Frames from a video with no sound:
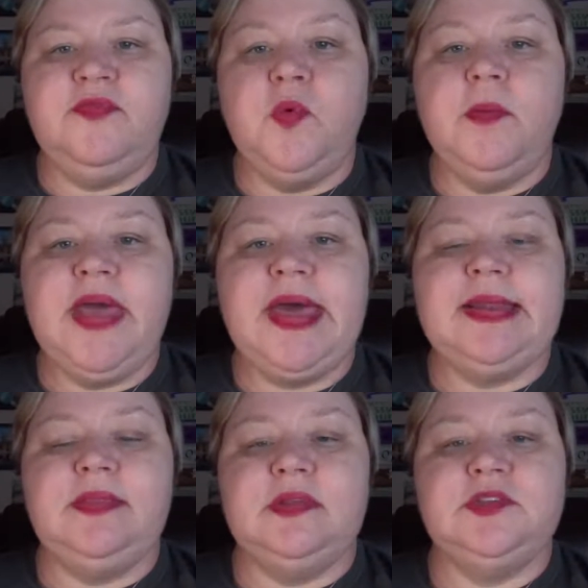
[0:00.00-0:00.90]
format
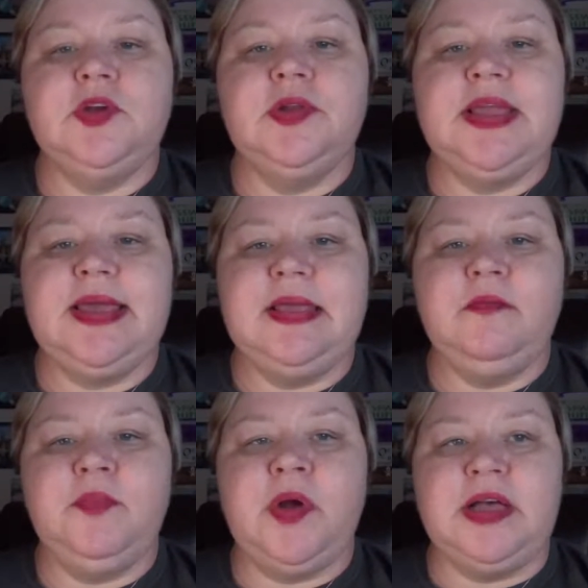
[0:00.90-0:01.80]
and the turning
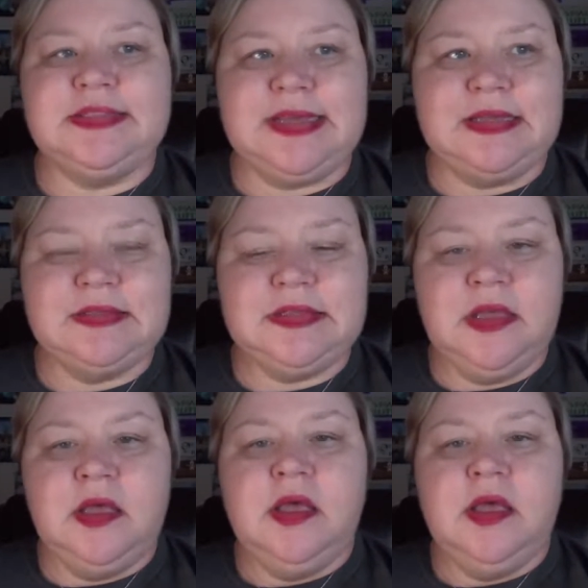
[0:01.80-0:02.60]
in process.